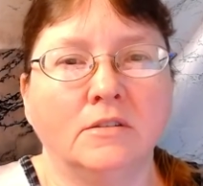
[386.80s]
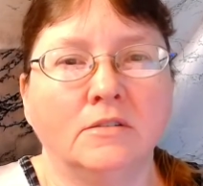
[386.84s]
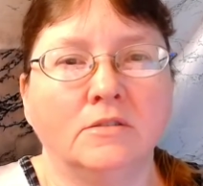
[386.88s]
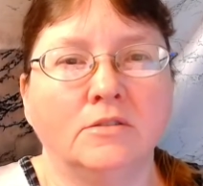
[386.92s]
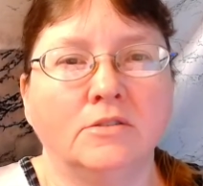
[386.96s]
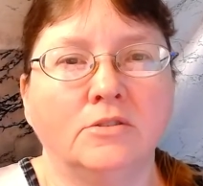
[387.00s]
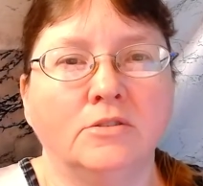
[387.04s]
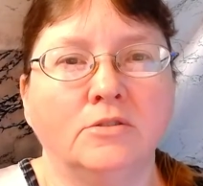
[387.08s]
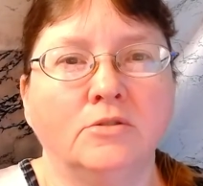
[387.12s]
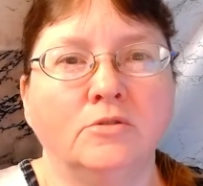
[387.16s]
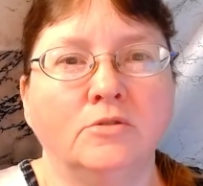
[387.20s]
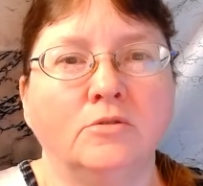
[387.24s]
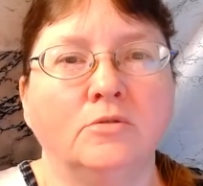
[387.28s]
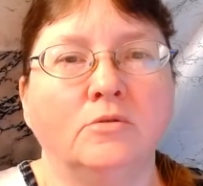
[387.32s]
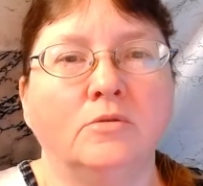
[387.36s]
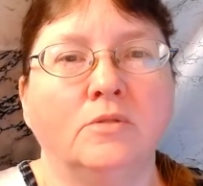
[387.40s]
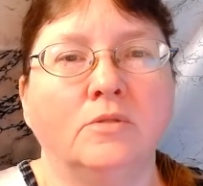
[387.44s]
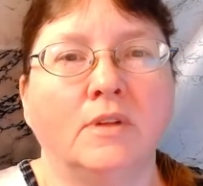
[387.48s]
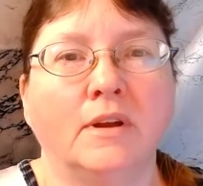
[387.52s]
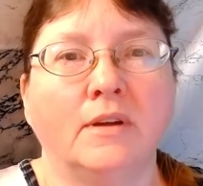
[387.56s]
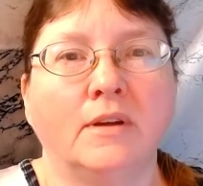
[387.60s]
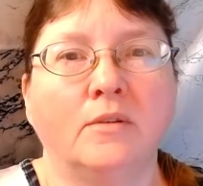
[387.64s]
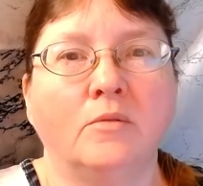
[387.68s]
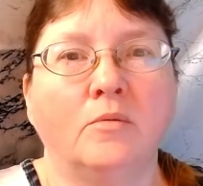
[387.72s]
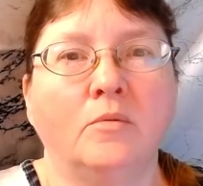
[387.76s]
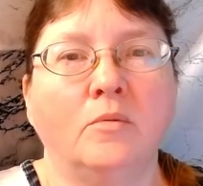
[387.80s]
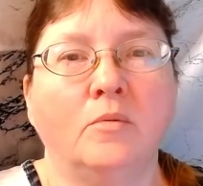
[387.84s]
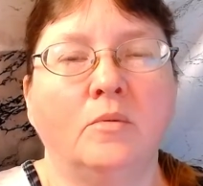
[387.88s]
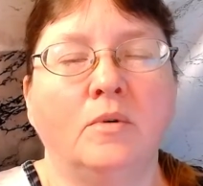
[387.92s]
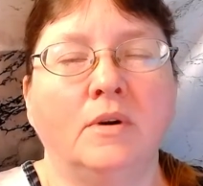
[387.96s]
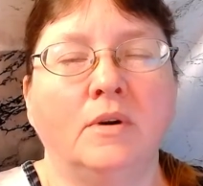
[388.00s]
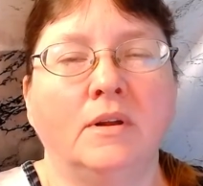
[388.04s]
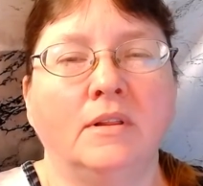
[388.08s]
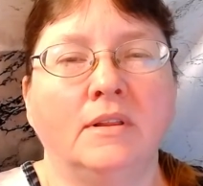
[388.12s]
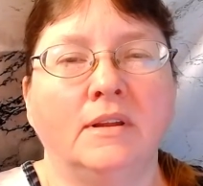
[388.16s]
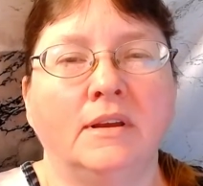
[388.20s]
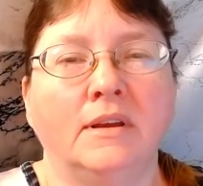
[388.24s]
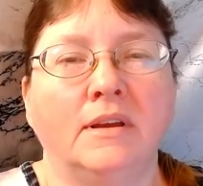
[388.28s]
to like
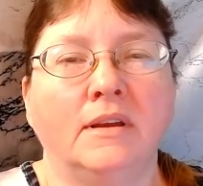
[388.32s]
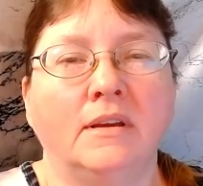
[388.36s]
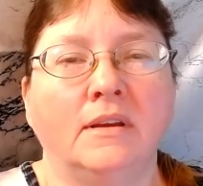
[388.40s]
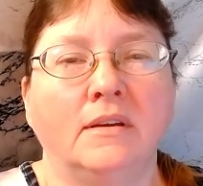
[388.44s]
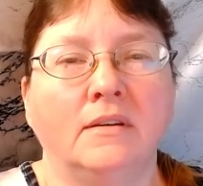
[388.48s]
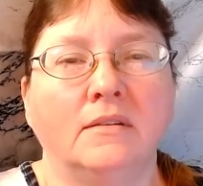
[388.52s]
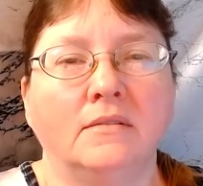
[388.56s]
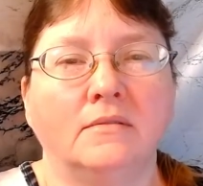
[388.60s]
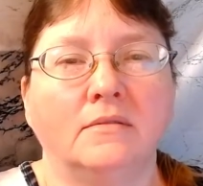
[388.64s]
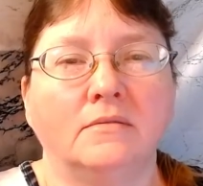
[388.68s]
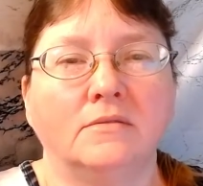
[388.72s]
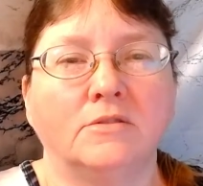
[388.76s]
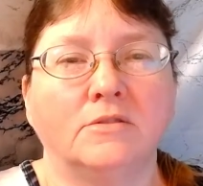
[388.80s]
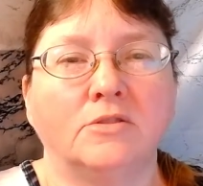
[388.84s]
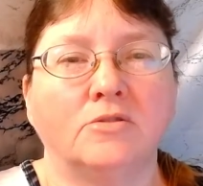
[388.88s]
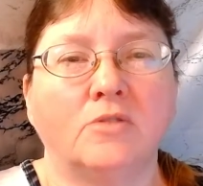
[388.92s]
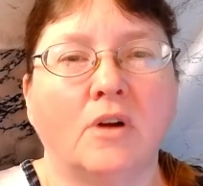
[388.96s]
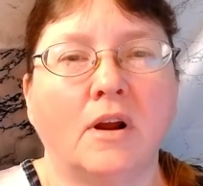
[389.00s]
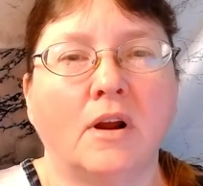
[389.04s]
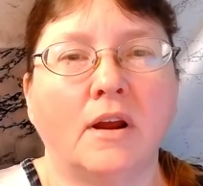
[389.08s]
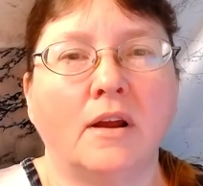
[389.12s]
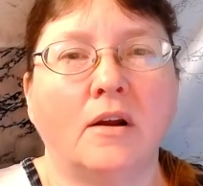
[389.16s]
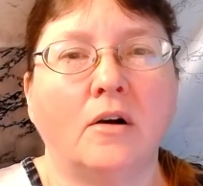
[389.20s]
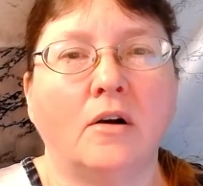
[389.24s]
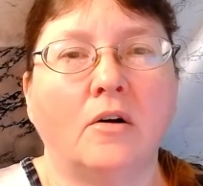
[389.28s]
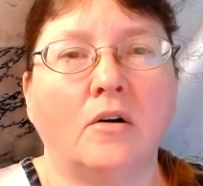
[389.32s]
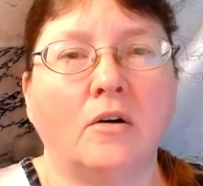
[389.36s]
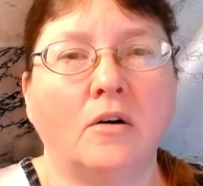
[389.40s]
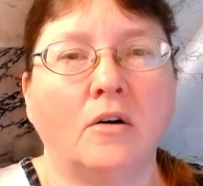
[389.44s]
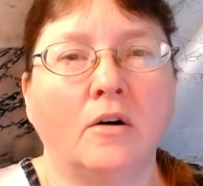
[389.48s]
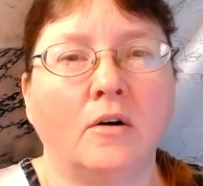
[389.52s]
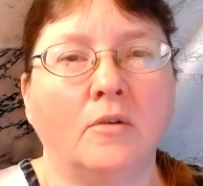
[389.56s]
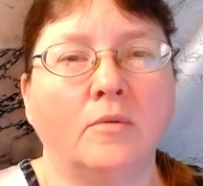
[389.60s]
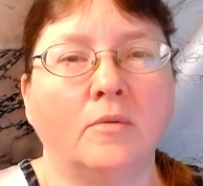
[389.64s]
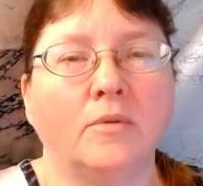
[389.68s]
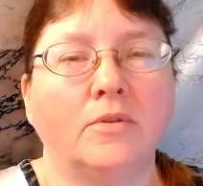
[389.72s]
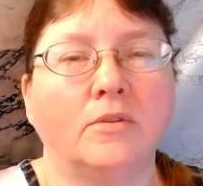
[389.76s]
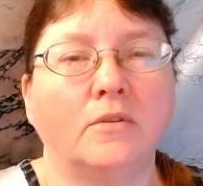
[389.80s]
really try
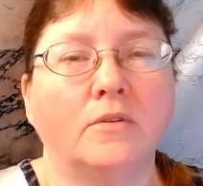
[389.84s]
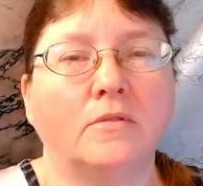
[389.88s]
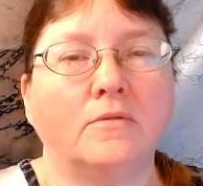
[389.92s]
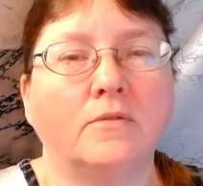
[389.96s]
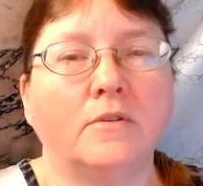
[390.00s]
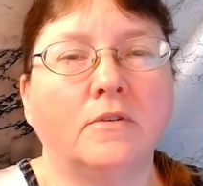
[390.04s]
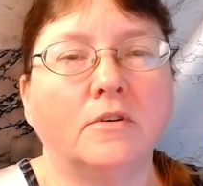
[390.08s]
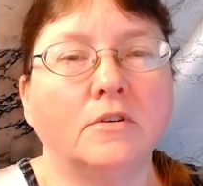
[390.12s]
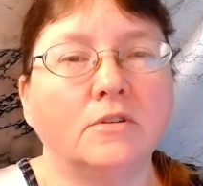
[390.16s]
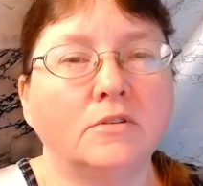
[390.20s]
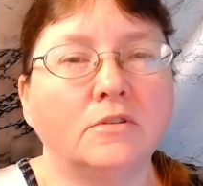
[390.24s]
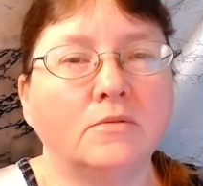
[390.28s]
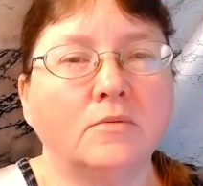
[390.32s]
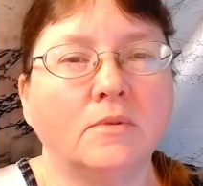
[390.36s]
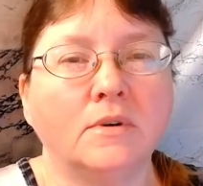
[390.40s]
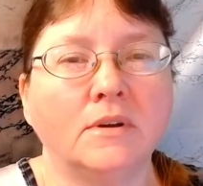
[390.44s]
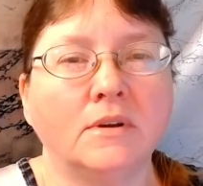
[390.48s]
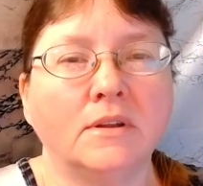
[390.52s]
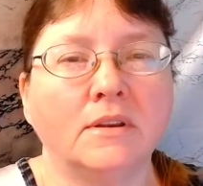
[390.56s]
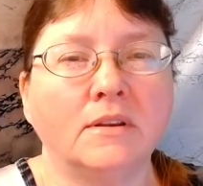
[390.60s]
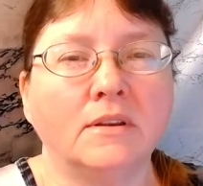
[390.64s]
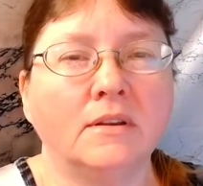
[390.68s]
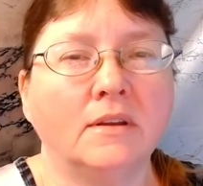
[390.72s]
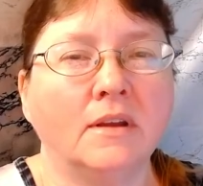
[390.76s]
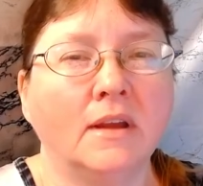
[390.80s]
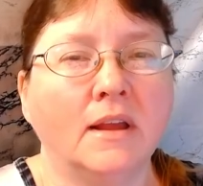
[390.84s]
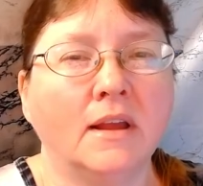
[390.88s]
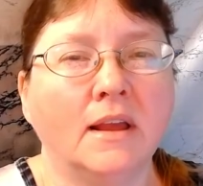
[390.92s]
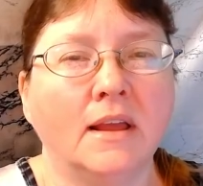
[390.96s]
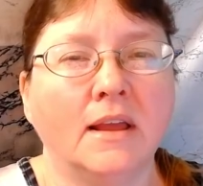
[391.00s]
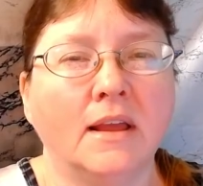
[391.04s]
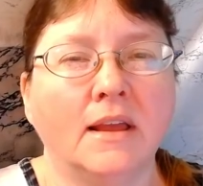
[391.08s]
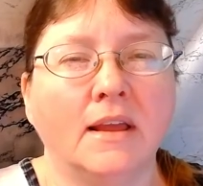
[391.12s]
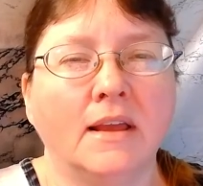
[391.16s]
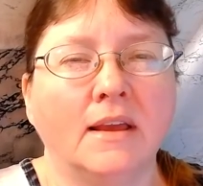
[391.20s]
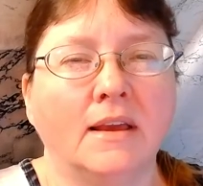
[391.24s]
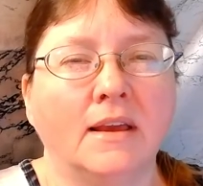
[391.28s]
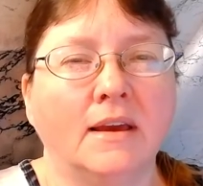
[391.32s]
hard with their first one
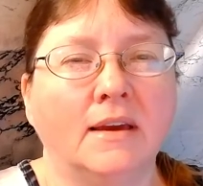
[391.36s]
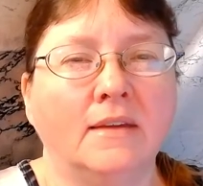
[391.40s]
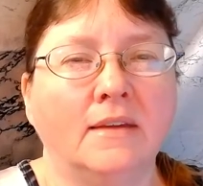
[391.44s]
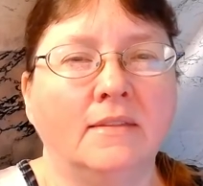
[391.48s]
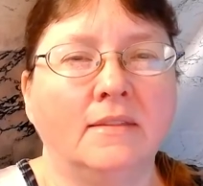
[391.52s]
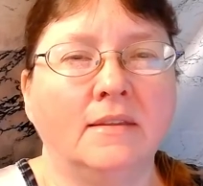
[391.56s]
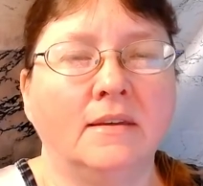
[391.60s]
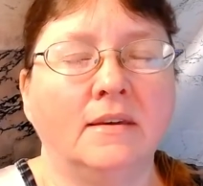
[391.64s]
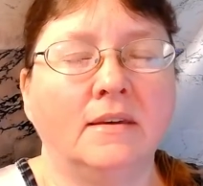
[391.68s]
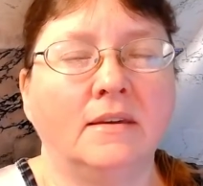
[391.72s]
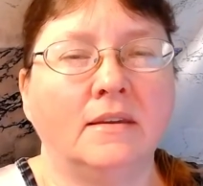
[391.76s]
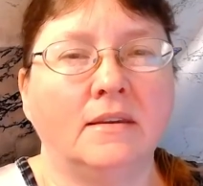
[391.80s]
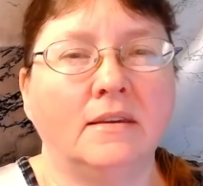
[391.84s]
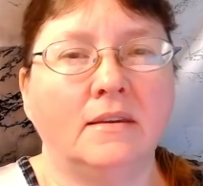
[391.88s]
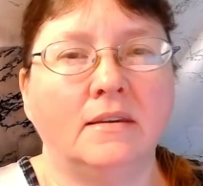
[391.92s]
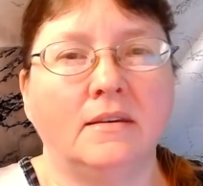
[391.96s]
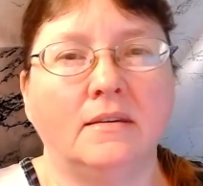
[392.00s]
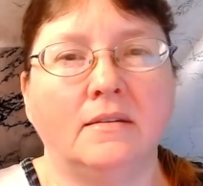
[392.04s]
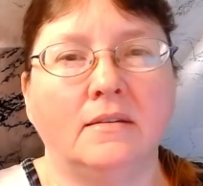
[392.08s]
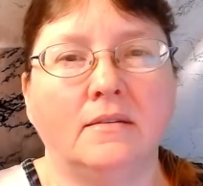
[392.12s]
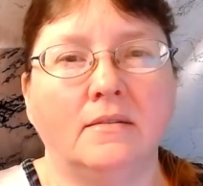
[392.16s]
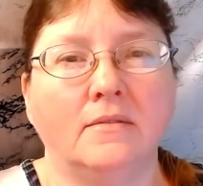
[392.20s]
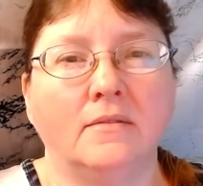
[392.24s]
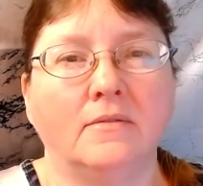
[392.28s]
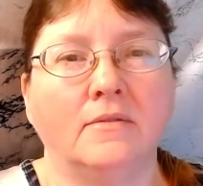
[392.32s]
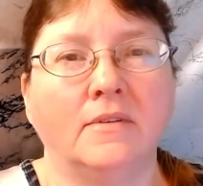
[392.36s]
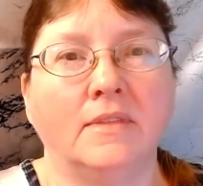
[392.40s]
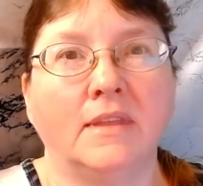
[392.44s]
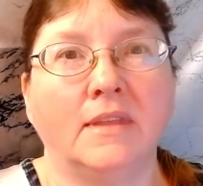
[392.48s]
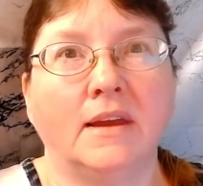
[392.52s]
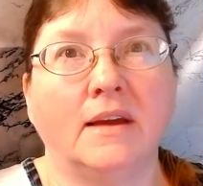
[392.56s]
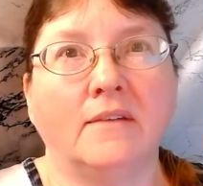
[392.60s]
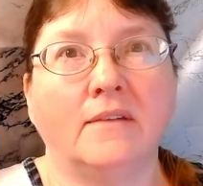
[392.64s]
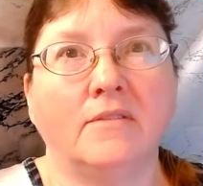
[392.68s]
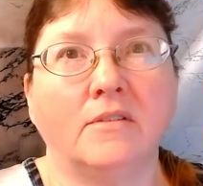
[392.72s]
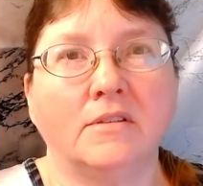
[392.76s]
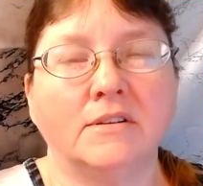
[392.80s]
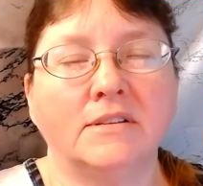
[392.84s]
and then when they
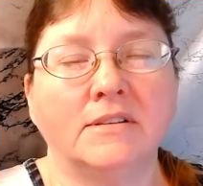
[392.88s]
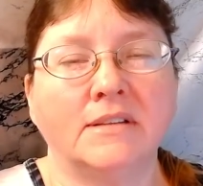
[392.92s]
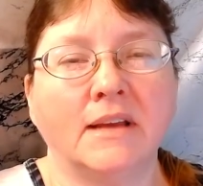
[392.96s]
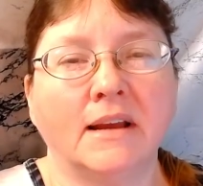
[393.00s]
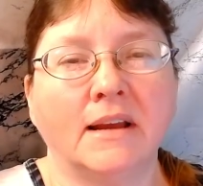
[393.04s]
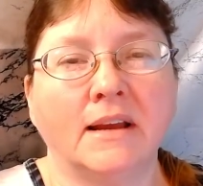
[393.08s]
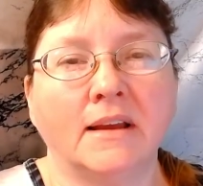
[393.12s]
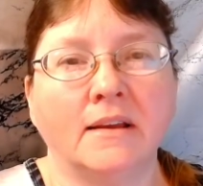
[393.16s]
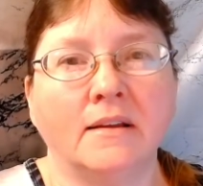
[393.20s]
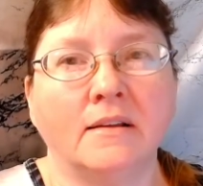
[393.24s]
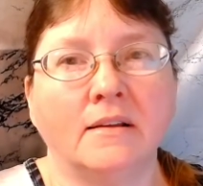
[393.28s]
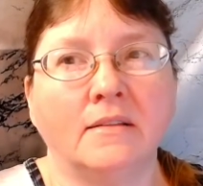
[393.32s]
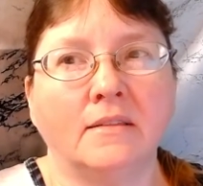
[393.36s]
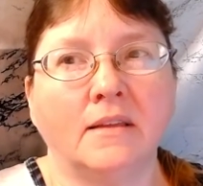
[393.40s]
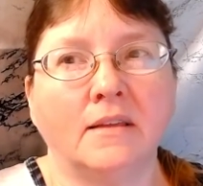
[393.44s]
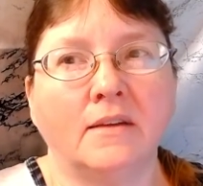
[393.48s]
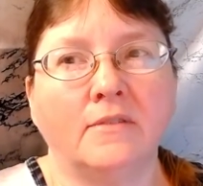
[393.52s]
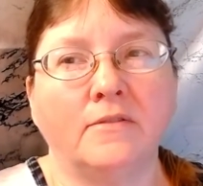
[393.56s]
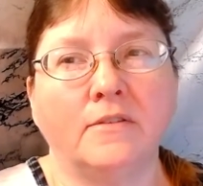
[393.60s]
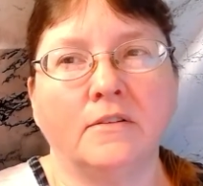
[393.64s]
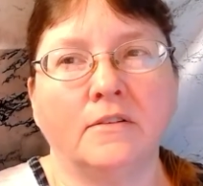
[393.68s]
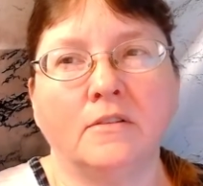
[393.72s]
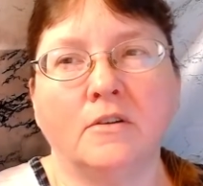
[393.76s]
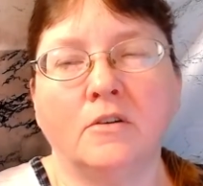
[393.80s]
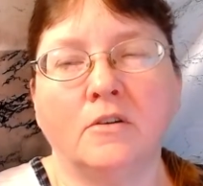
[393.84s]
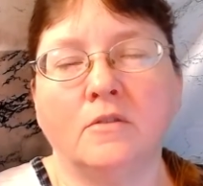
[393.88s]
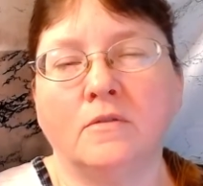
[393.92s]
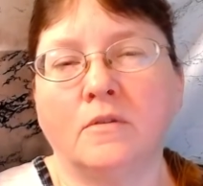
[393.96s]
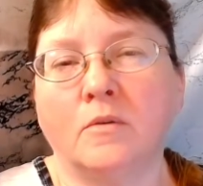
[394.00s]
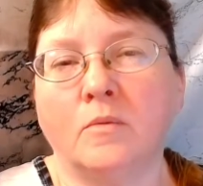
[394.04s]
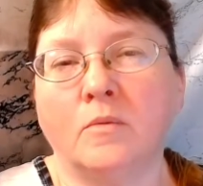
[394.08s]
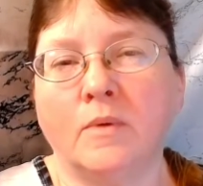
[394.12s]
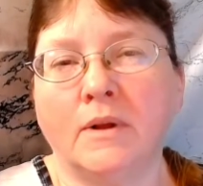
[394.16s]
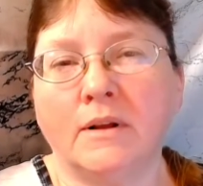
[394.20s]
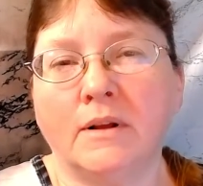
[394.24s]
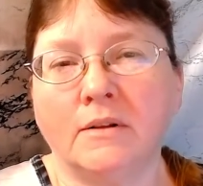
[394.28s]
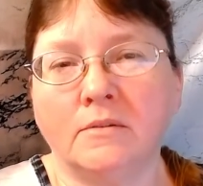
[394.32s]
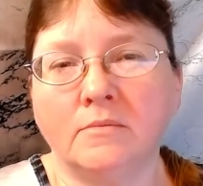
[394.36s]
have their second they feel
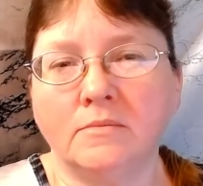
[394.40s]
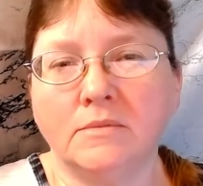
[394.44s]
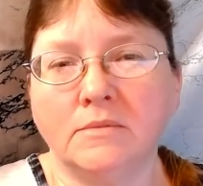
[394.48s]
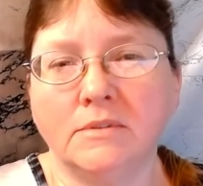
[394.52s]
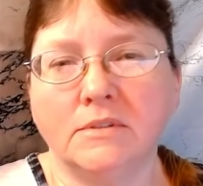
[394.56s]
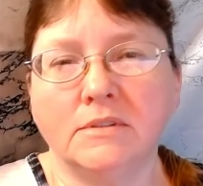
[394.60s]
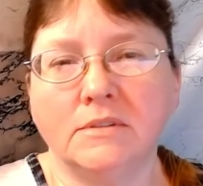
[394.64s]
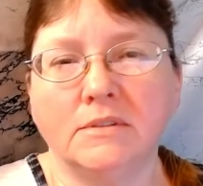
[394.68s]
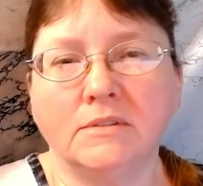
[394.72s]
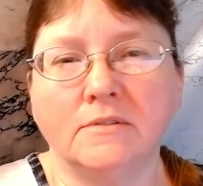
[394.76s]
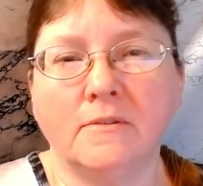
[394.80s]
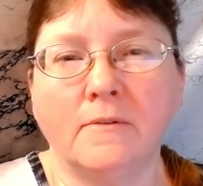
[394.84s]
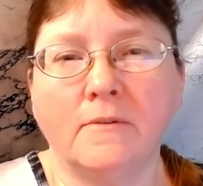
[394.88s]
overwhelmed